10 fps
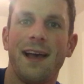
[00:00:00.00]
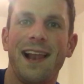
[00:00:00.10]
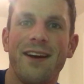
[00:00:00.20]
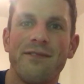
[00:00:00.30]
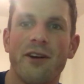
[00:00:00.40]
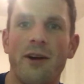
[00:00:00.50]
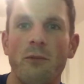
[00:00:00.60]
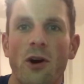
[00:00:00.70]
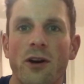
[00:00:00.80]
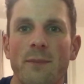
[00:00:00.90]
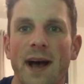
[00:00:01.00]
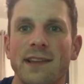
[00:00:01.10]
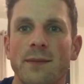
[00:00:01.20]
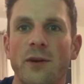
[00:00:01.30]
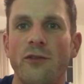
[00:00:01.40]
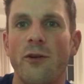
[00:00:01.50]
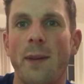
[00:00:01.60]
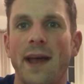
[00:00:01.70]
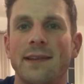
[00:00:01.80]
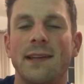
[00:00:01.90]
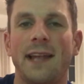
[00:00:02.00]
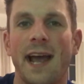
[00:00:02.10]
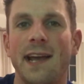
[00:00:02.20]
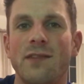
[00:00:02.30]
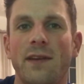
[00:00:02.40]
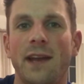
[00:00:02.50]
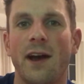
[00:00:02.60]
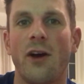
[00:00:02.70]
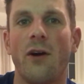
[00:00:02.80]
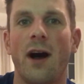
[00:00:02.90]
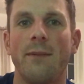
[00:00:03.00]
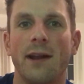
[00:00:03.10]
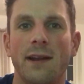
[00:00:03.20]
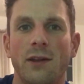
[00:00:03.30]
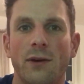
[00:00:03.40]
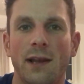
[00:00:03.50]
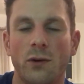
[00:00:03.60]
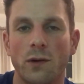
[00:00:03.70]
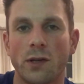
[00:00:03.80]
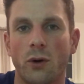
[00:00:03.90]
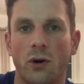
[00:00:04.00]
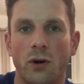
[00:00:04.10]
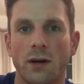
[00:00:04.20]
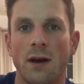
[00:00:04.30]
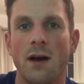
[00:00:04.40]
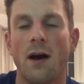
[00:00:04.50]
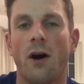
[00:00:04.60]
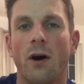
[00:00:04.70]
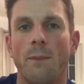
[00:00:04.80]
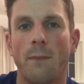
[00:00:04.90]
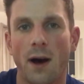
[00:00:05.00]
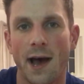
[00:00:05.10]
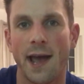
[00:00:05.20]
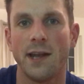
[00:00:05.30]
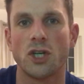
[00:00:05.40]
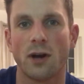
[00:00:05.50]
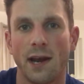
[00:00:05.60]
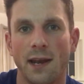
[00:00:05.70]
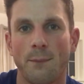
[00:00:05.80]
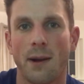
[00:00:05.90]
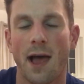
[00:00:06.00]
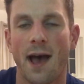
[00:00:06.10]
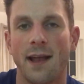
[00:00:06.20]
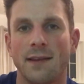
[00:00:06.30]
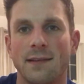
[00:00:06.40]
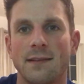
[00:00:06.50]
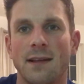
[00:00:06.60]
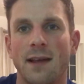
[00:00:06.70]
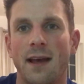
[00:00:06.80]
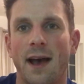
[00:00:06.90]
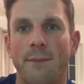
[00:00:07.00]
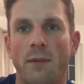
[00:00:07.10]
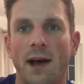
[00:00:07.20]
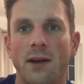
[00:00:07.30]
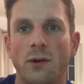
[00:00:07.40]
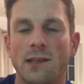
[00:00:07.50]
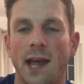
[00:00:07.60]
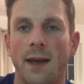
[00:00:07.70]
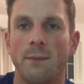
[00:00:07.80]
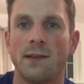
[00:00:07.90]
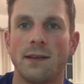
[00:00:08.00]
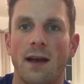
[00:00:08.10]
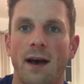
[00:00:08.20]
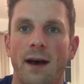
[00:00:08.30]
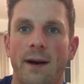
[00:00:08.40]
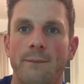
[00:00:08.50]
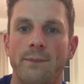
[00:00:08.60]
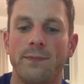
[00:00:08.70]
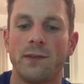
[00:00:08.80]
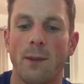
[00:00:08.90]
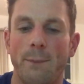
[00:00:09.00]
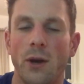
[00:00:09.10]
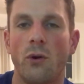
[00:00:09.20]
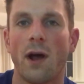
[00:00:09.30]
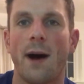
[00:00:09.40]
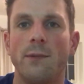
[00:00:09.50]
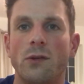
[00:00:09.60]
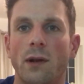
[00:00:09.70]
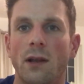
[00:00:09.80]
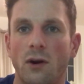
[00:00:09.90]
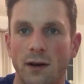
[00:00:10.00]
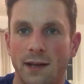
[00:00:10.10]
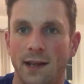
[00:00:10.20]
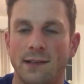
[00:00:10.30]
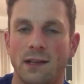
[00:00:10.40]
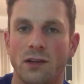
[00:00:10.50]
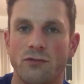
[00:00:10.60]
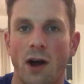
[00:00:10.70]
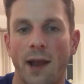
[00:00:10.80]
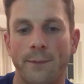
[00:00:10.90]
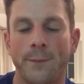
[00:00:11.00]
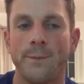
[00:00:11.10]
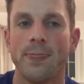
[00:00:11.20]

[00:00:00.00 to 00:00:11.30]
Hello everyone, welcome back to Move with Ben. Today's video I'm going to do a little talk on my training plans and my little tips to build up to a longer distance run.